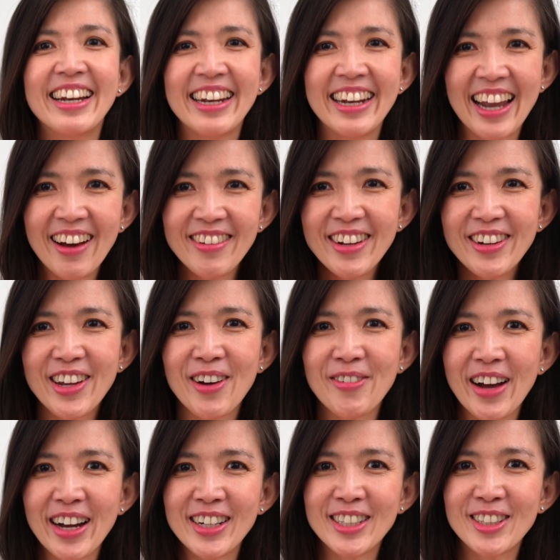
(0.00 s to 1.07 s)
Now that you have
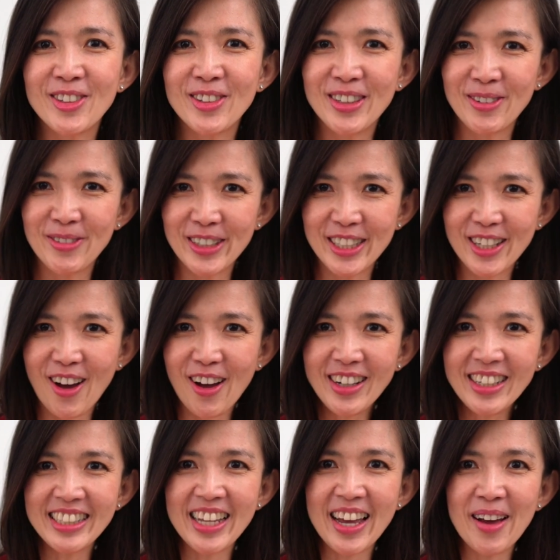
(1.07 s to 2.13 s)
understood the first
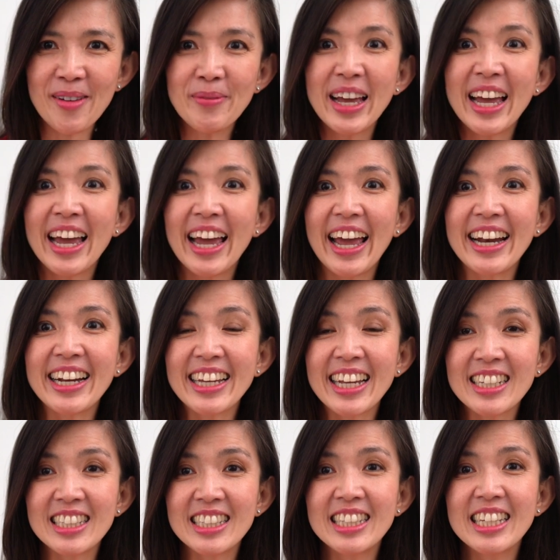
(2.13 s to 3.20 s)
concept and
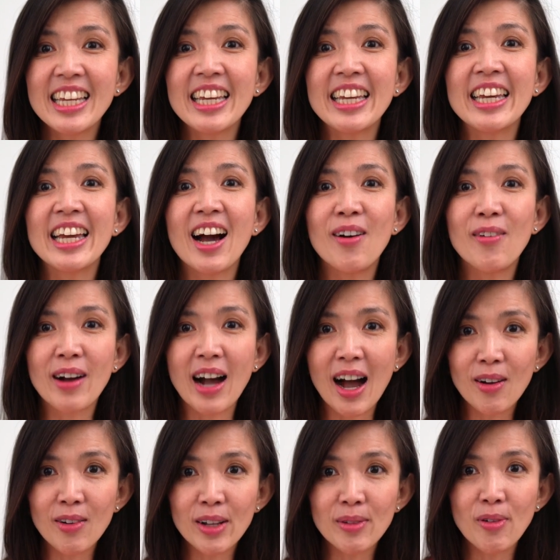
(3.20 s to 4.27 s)
can see how
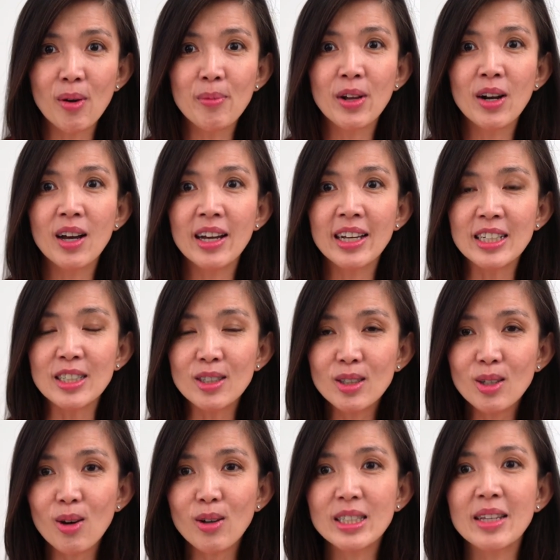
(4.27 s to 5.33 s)
calculate formula is
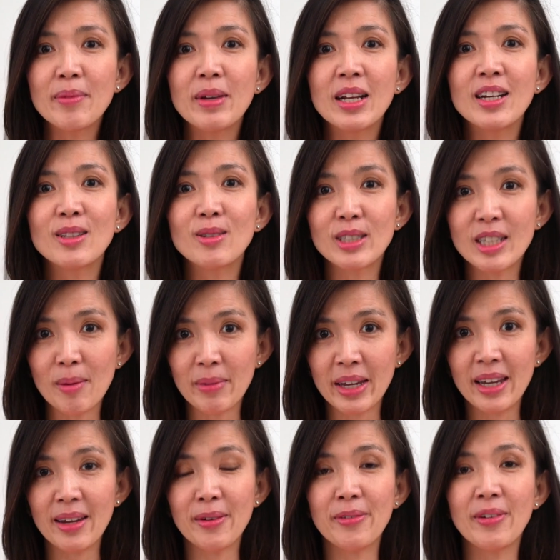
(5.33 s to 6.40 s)
so similar to sum
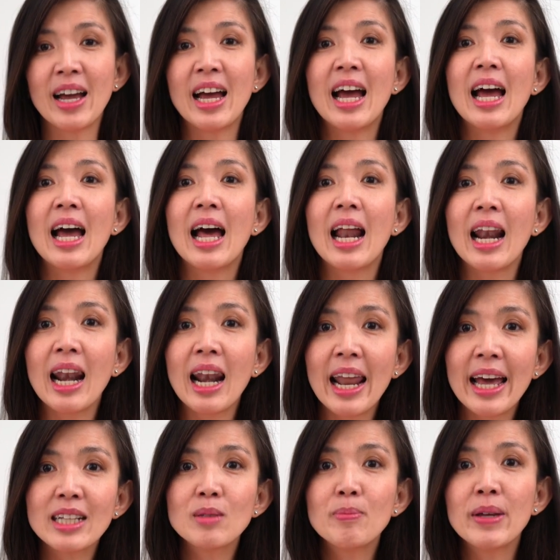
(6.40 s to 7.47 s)
if,
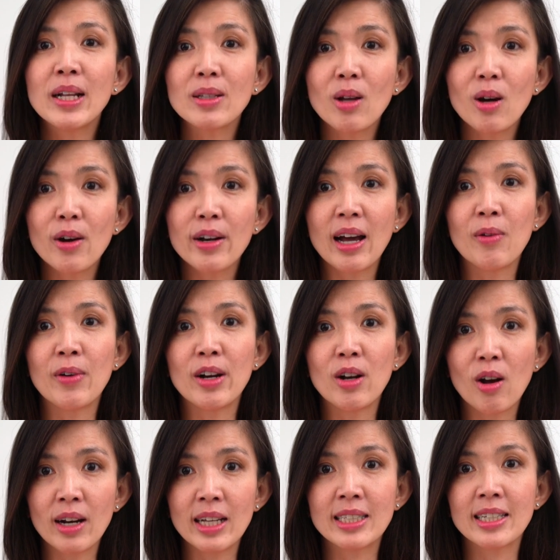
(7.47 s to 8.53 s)
let's build on our
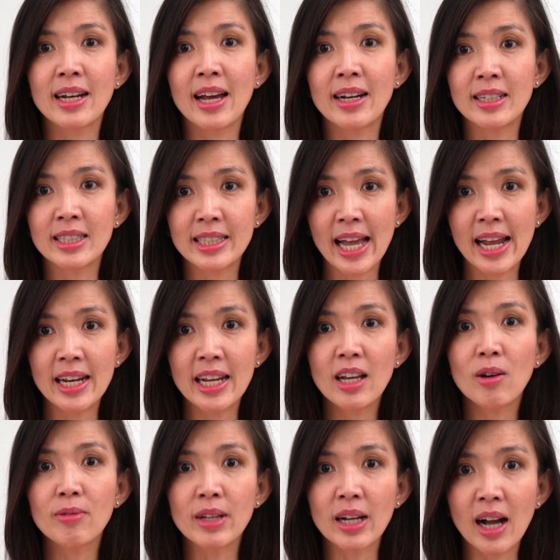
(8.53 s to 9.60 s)
knowledge and understanding
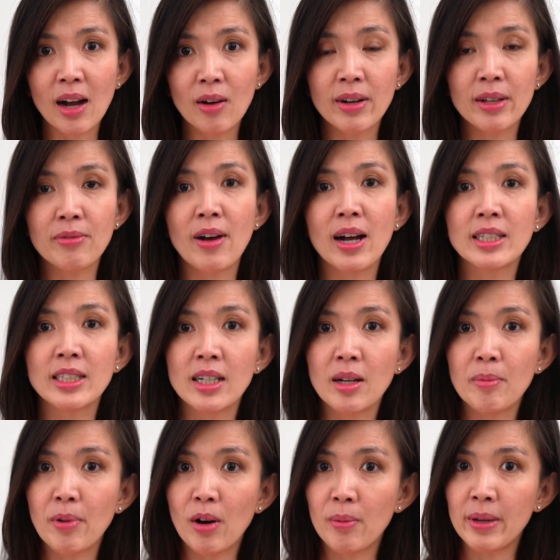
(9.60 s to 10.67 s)
of the calculate function
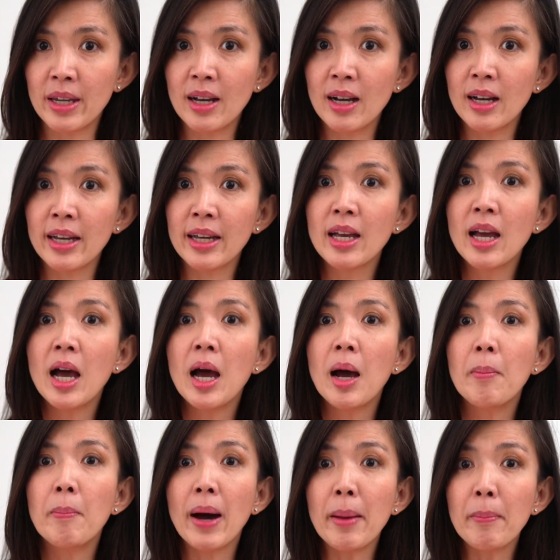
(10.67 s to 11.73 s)
in Power BI
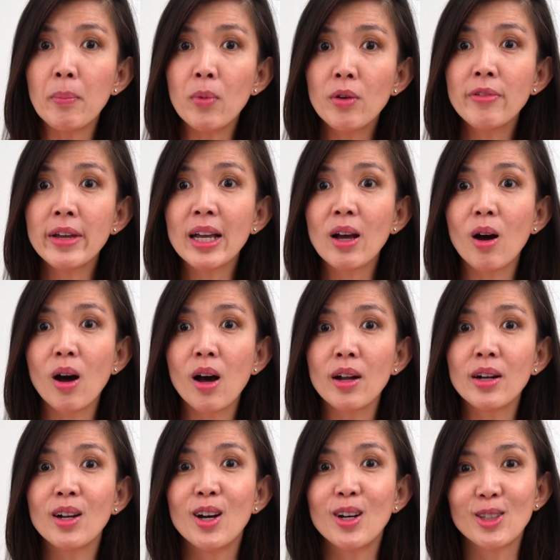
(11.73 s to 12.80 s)
by moving
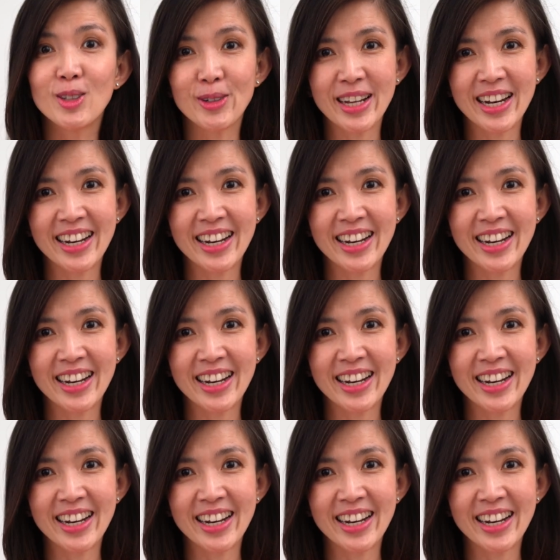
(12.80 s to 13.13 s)
on to the